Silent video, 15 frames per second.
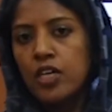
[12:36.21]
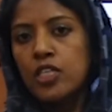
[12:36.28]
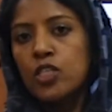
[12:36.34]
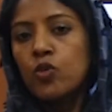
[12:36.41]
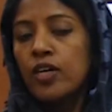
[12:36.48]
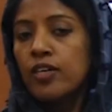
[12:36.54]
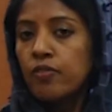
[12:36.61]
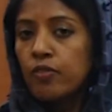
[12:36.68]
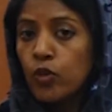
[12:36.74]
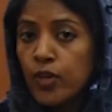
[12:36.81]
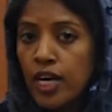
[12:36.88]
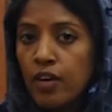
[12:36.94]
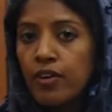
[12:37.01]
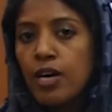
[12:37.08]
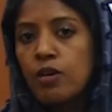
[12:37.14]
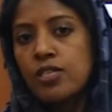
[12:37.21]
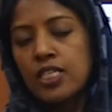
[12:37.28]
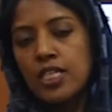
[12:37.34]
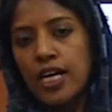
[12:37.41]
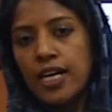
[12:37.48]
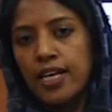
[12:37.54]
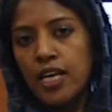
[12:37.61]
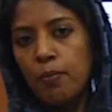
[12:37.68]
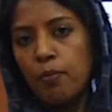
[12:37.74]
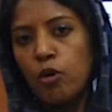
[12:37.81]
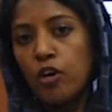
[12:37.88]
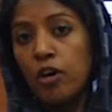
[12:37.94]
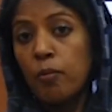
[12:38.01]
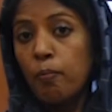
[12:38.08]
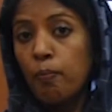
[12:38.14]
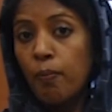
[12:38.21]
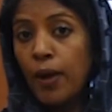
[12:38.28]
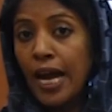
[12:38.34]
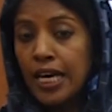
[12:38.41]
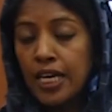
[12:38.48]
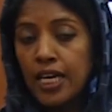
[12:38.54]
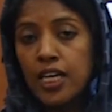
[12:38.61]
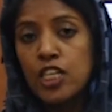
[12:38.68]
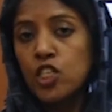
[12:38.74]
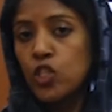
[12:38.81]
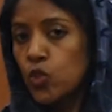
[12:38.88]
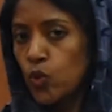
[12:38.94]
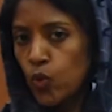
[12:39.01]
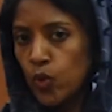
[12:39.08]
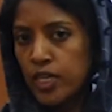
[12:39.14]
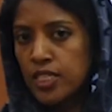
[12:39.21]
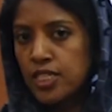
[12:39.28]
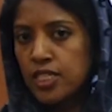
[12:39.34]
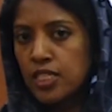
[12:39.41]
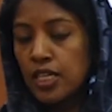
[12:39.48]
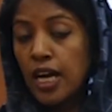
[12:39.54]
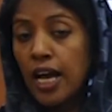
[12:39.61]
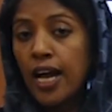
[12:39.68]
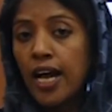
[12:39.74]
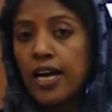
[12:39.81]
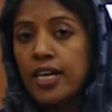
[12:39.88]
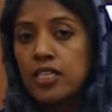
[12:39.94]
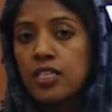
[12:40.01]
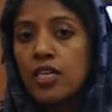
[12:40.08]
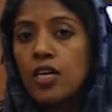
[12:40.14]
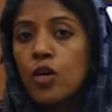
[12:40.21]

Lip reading: Today we have studied about packing in solids and